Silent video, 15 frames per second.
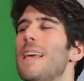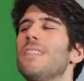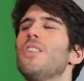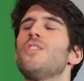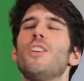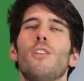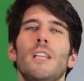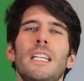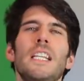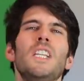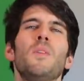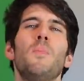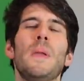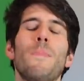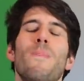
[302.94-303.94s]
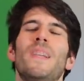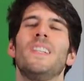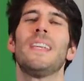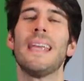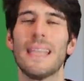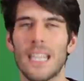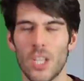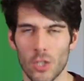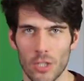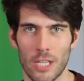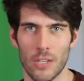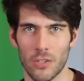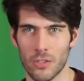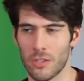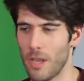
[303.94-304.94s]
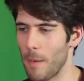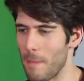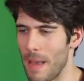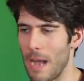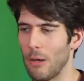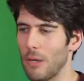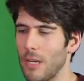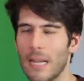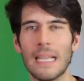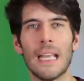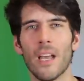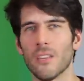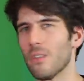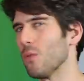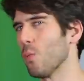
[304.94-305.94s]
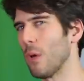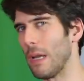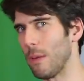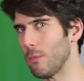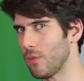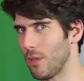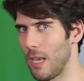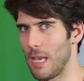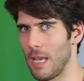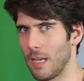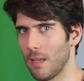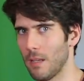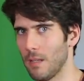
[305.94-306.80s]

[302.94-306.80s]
necessarily need to be meticulous about it, I guess is what I'm saying.